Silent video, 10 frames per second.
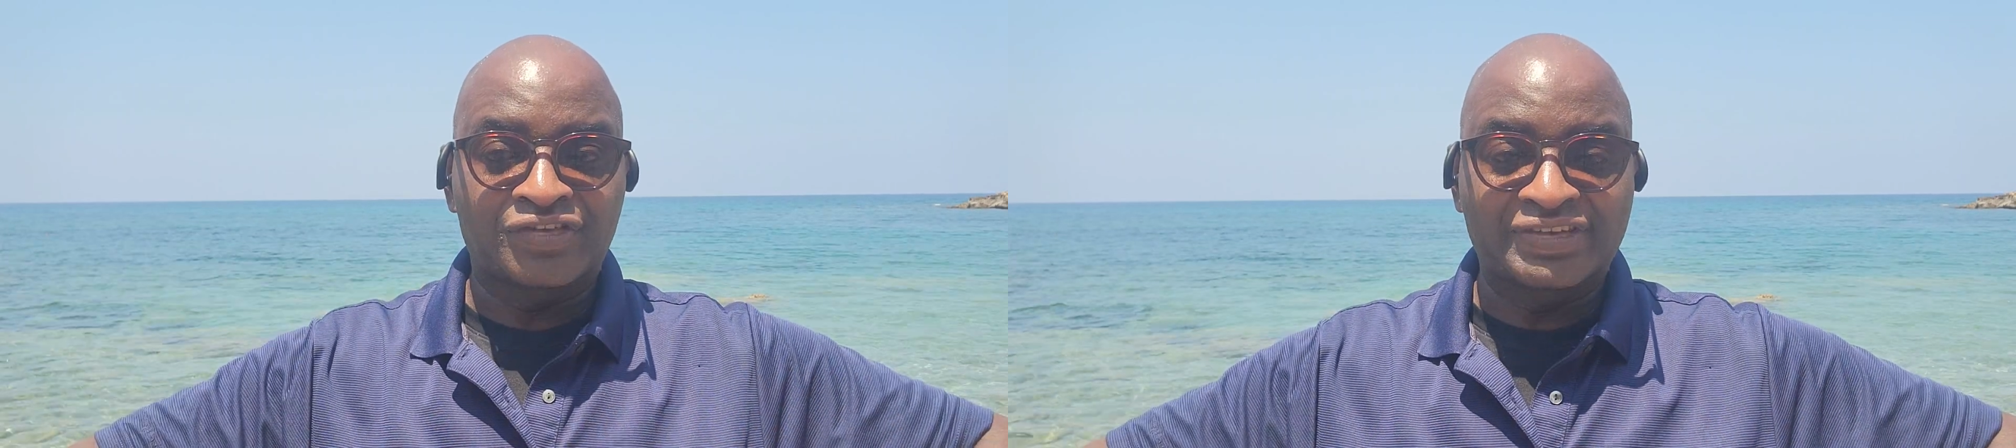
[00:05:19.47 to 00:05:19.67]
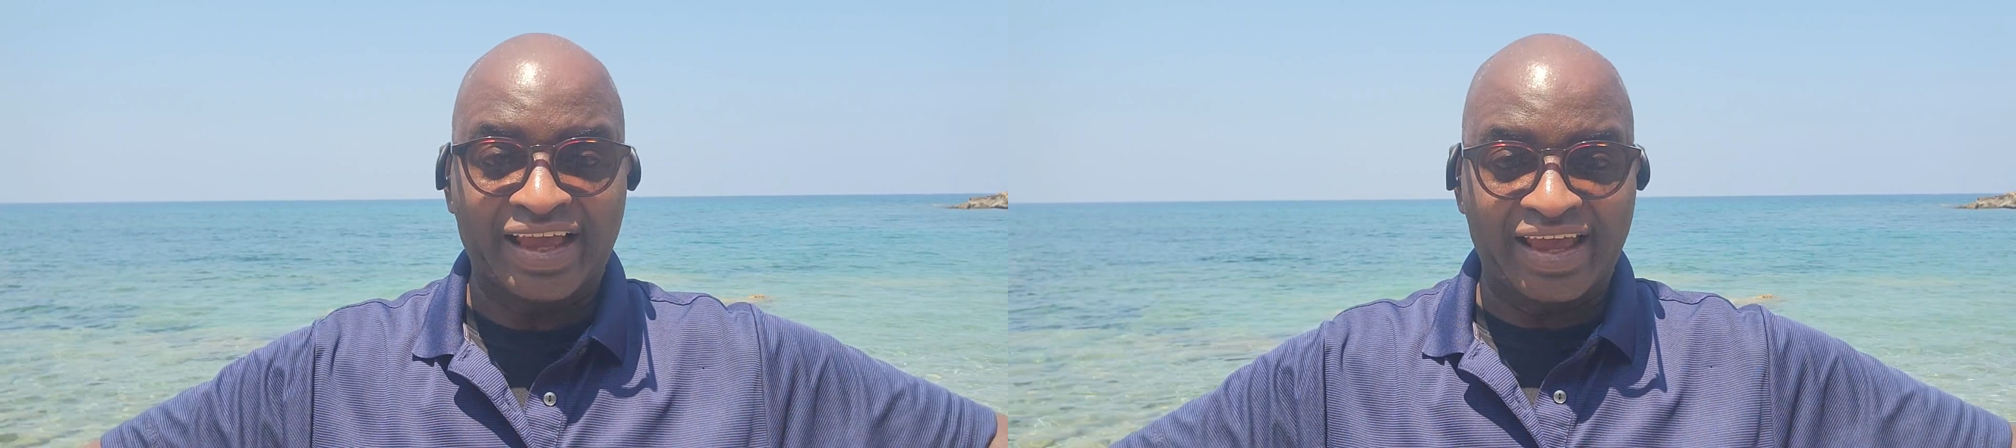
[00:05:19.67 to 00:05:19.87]

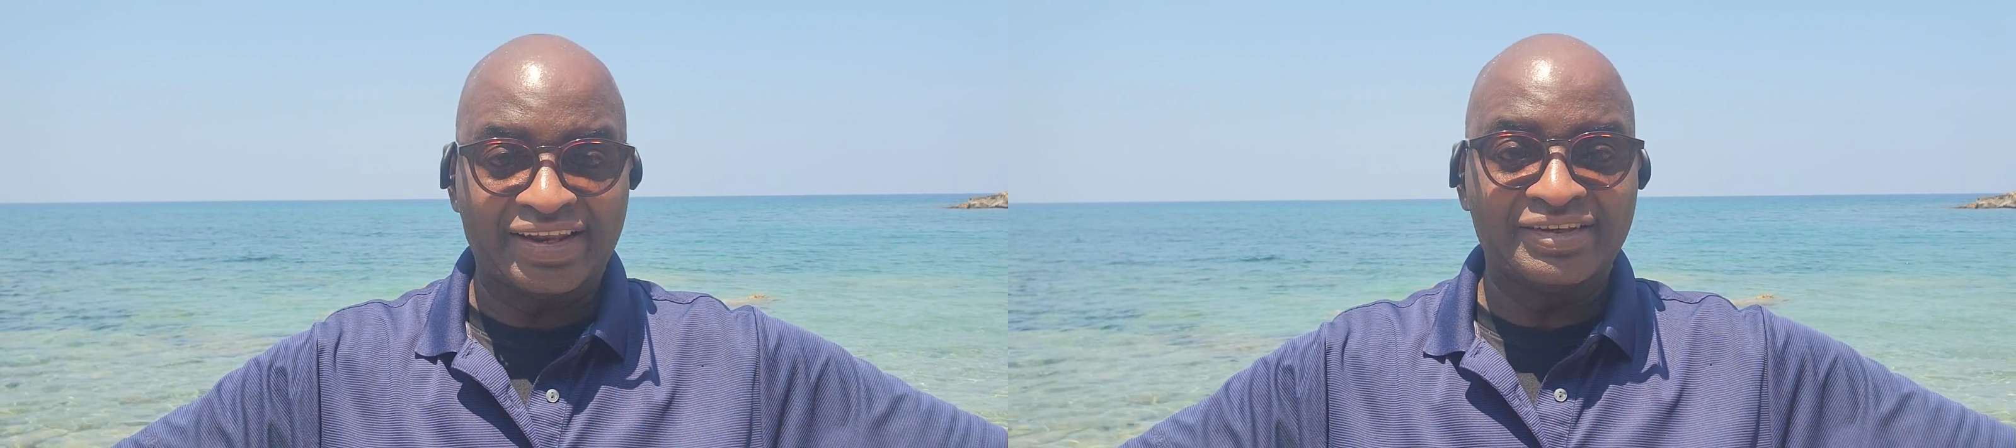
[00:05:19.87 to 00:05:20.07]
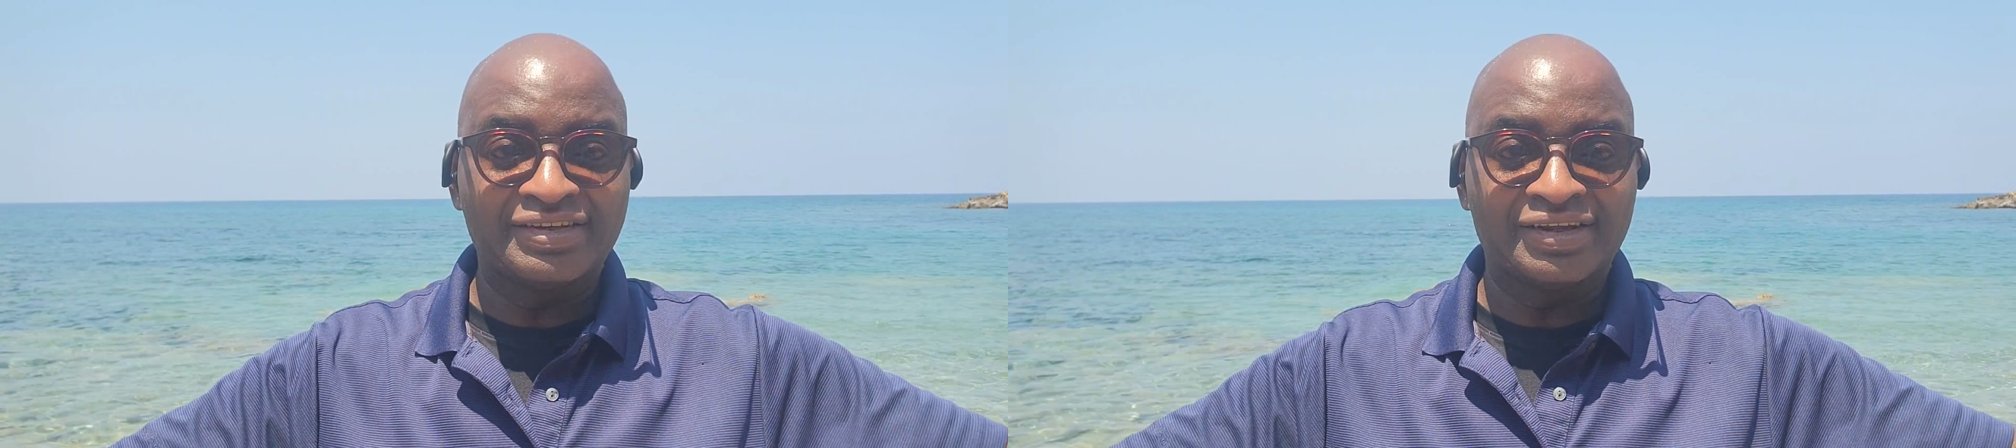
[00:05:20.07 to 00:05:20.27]

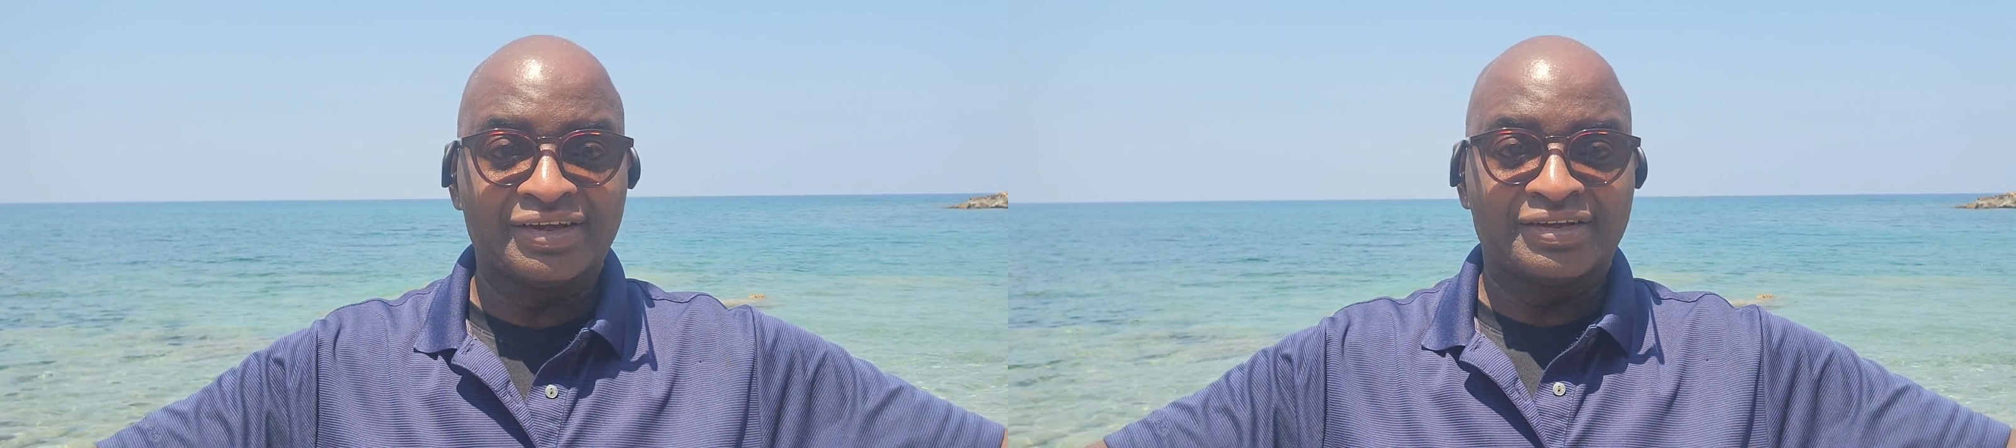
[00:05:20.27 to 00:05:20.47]
10